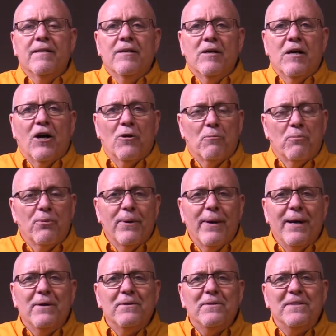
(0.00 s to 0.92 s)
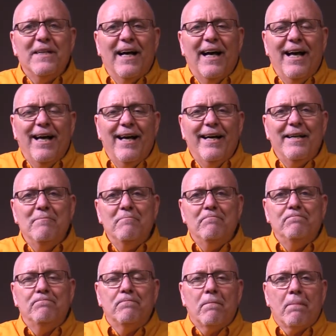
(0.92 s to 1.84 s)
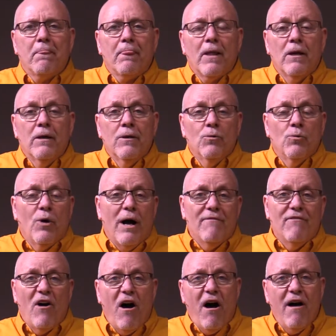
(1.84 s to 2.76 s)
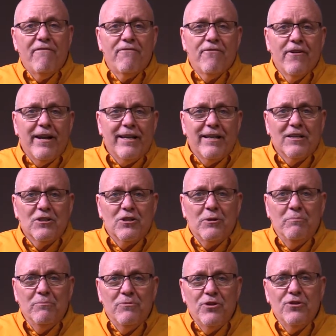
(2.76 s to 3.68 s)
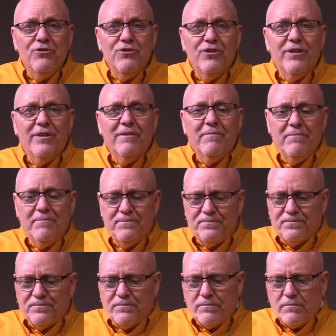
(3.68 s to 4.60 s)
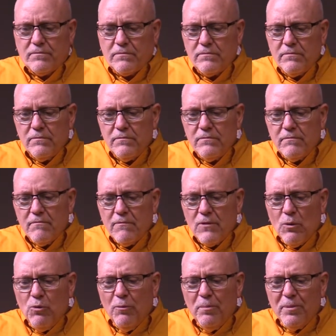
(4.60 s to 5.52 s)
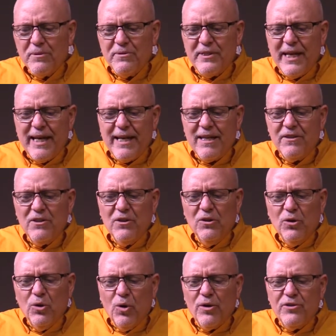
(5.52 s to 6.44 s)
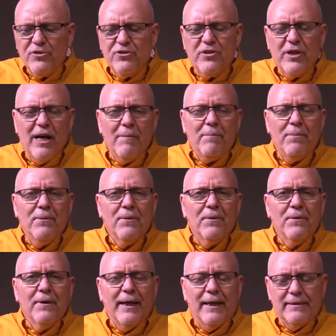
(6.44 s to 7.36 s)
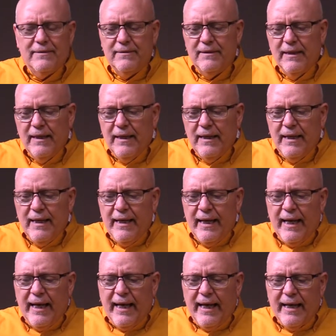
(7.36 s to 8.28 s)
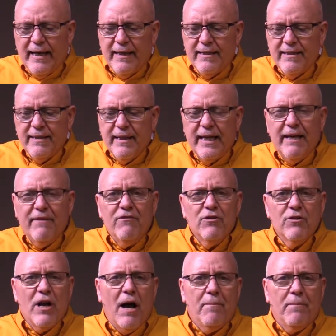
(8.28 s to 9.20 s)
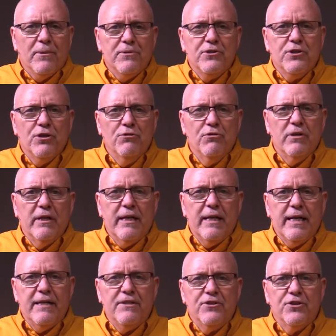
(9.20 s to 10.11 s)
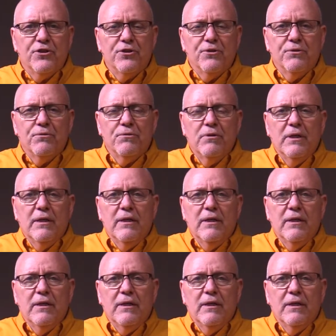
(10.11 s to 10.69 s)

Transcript: our prayer time, we'll have offering and communion, we'll partake of the Lord's Supper and give you an opportunity to